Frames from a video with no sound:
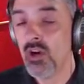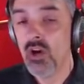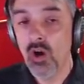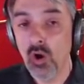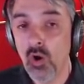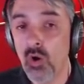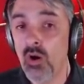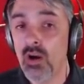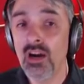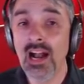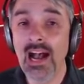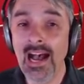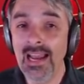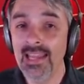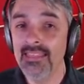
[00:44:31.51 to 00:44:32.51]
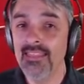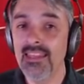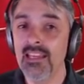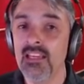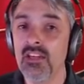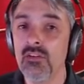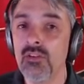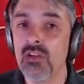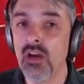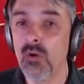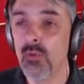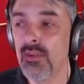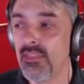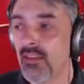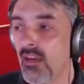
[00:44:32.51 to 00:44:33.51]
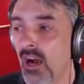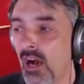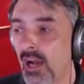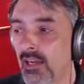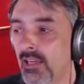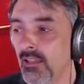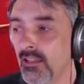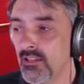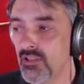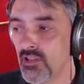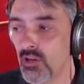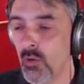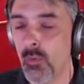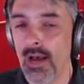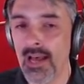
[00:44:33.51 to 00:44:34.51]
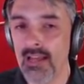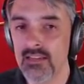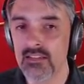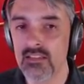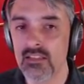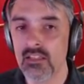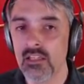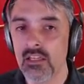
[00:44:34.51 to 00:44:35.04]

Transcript: Or I think you go with an Oculus Quest.